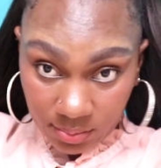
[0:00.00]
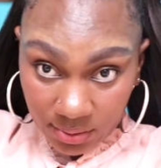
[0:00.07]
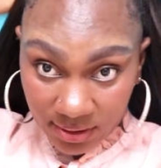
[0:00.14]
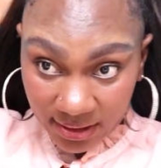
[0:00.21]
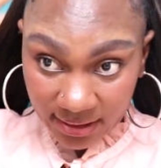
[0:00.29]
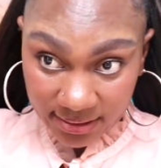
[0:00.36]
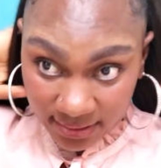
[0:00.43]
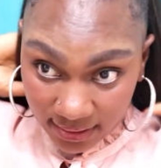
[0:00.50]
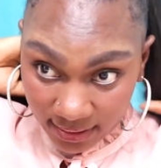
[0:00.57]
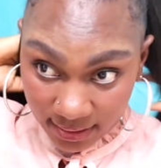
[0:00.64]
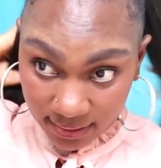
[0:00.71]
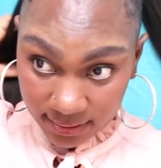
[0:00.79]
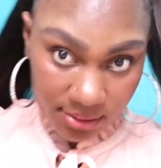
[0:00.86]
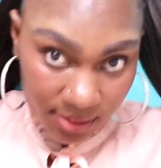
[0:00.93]
to place
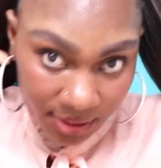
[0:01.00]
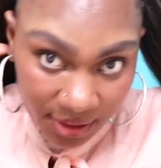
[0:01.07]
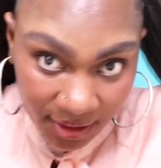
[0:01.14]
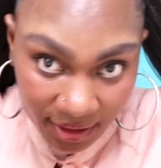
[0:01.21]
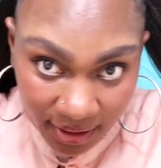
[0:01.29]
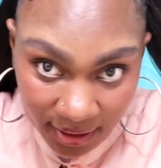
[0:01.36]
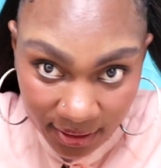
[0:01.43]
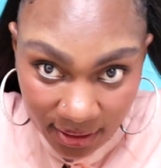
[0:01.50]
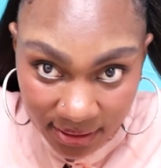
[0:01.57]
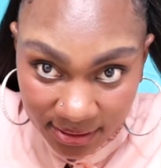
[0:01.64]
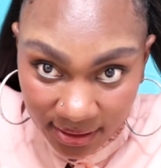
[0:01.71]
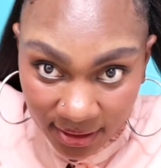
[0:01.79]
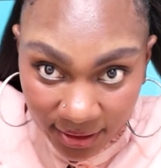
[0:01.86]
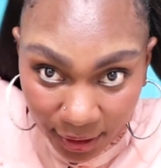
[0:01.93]
it. It's looking good,
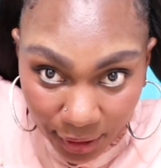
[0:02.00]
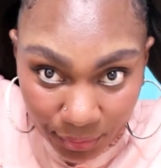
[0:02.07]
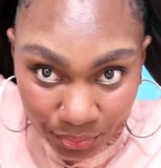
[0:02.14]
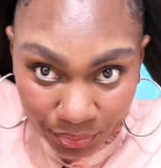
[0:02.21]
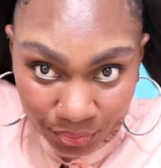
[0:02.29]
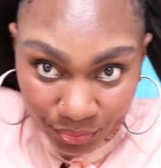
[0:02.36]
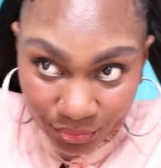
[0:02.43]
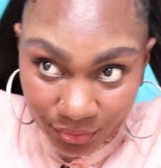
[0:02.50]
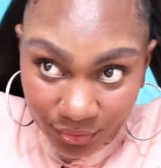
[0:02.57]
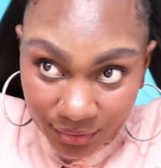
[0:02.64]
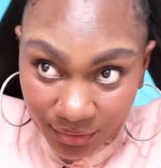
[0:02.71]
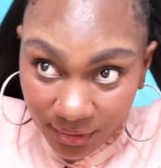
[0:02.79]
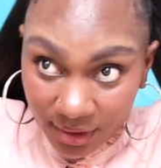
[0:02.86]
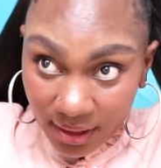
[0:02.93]
isn't it, y'all?
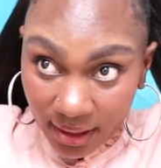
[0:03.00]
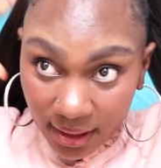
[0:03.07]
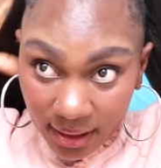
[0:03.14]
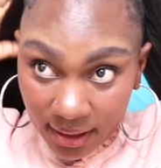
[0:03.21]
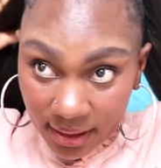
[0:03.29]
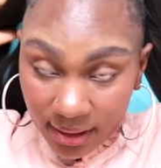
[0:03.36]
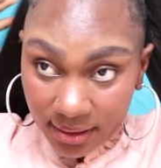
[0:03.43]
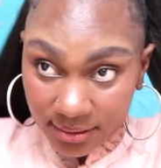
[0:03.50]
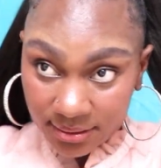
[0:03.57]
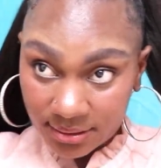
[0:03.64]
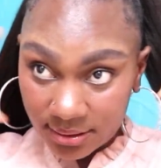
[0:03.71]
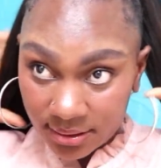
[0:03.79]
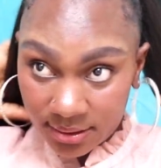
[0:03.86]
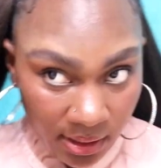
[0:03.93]

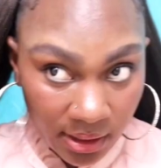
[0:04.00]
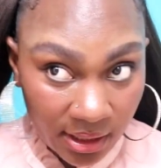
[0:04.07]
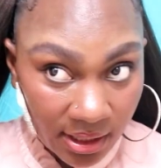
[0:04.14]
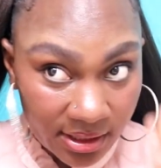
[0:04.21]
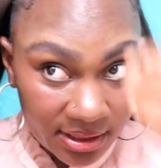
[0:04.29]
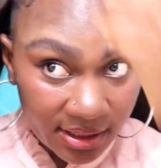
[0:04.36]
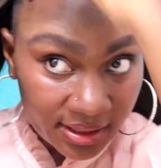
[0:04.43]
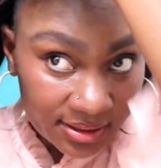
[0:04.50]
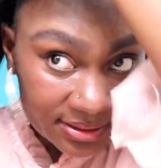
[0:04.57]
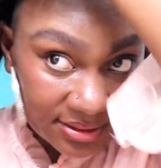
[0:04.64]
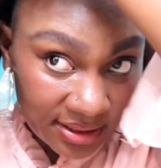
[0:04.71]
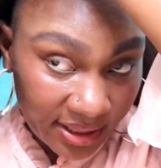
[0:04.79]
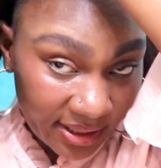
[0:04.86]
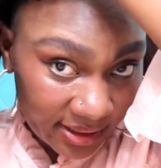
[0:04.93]
Yes! And
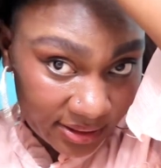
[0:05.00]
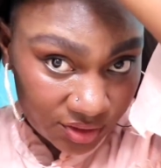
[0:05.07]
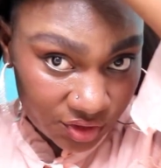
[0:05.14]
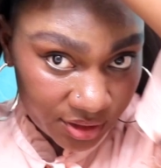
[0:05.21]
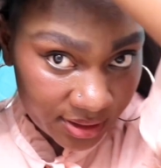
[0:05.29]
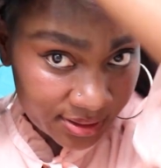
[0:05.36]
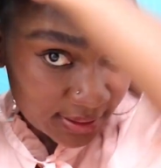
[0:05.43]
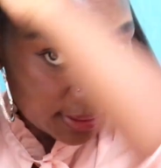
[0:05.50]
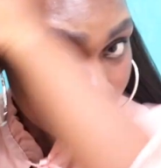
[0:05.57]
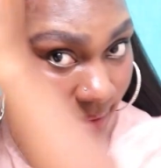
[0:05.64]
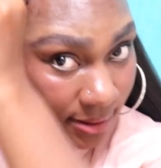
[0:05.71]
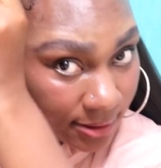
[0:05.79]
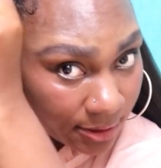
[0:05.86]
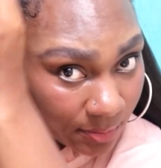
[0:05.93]
then taking just a
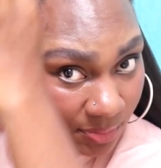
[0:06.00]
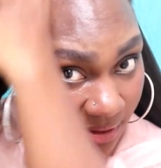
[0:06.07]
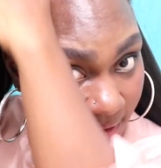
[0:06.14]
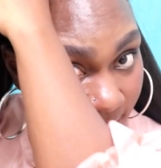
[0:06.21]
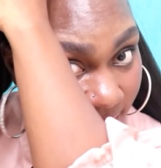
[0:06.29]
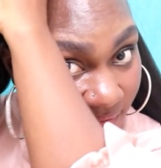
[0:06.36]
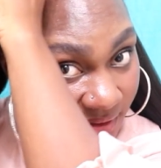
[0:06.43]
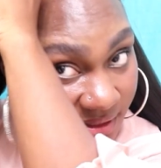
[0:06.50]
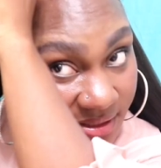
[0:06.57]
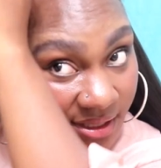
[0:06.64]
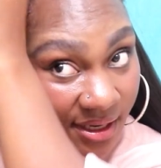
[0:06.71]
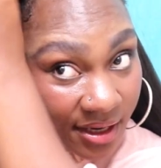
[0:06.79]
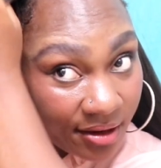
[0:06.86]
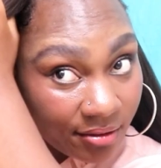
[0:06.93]
little bit of
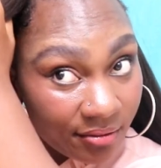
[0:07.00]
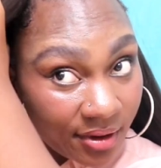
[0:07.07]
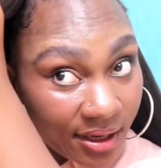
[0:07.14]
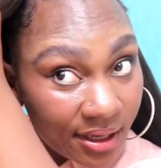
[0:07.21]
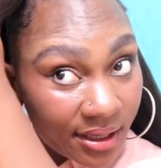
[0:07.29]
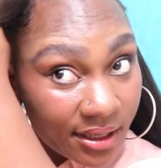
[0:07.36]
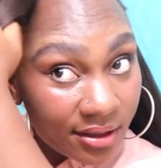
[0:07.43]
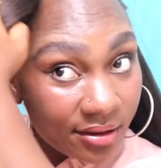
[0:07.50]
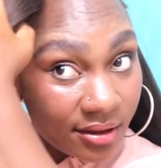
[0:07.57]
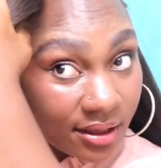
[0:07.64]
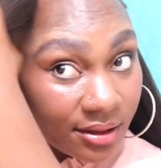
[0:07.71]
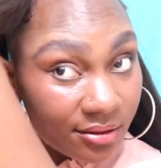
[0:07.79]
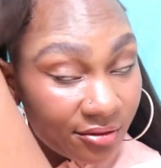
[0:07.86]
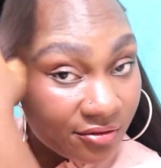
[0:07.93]
this hair right here
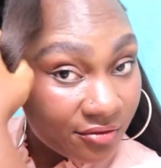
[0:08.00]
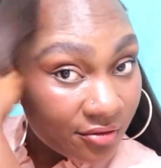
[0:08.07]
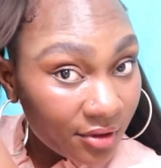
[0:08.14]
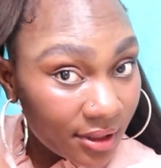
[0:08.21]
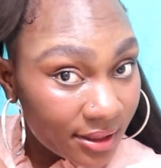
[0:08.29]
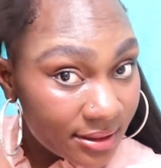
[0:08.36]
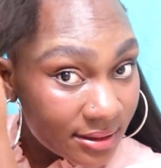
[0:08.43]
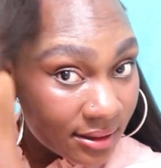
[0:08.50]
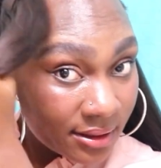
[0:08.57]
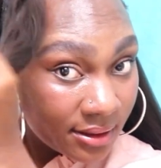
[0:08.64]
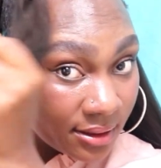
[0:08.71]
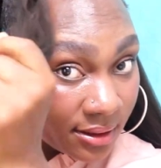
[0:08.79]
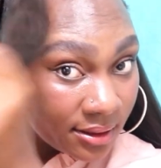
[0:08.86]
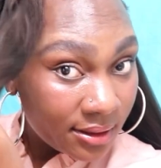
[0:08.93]
in the front,
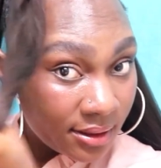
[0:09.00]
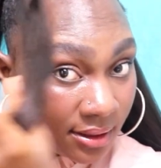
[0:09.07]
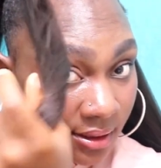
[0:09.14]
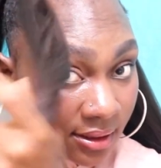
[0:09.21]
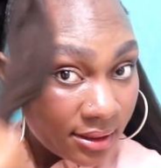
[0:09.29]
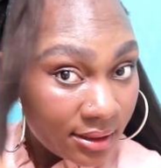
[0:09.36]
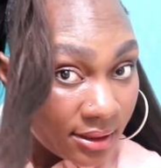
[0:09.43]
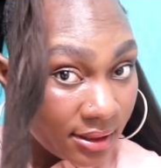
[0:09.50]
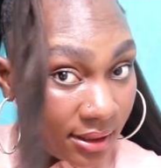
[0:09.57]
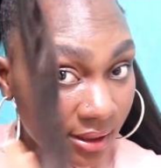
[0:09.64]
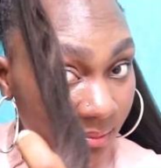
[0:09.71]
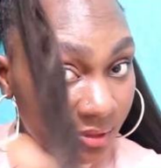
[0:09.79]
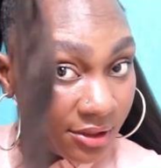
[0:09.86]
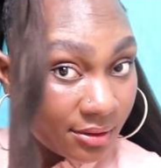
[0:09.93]

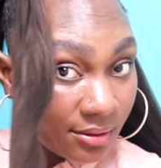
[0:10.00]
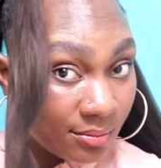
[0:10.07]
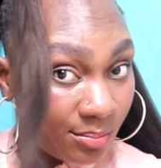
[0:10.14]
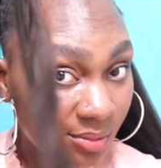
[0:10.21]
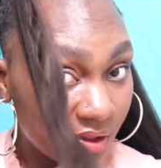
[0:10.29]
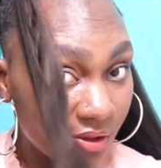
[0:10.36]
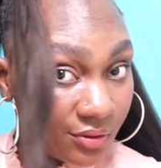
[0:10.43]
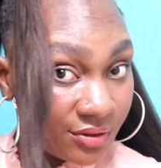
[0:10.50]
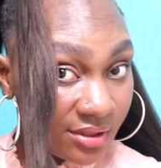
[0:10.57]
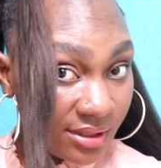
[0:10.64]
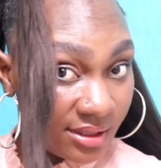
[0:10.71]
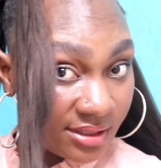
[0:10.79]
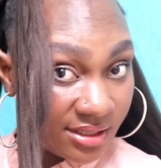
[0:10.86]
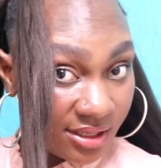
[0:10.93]
I'm going to be
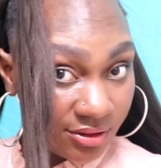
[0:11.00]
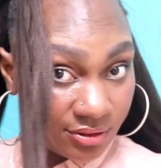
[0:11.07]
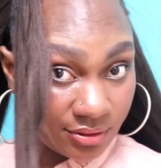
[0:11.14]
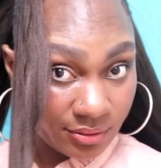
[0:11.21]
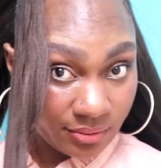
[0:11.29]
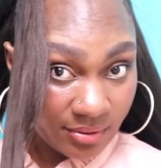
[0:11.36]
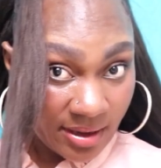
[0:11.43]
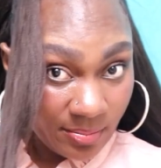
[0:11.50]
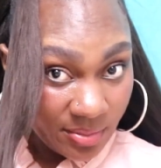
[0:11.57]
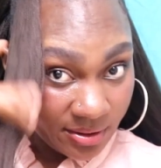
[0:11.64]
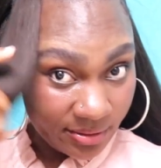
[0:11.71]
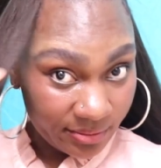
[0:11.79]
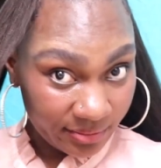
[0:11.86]
using this hair to wrap it